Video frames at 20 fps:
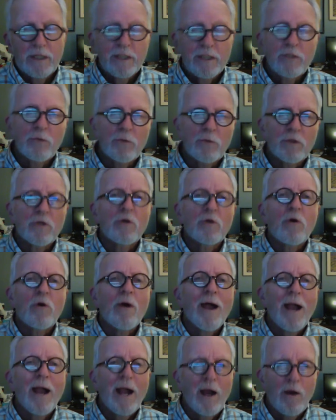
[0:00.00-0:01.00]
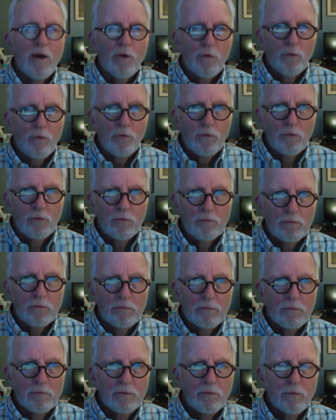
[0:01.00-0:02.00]
And you want to know how
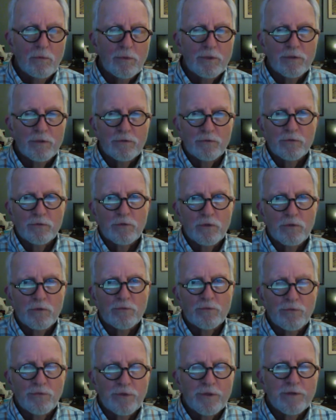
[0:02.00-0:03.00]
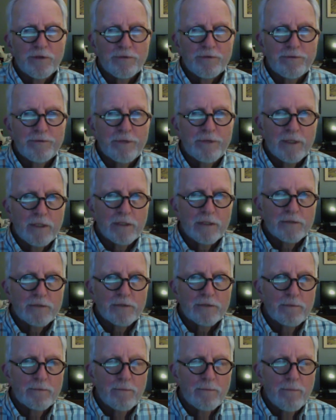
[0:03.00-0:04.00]
we control for the effects.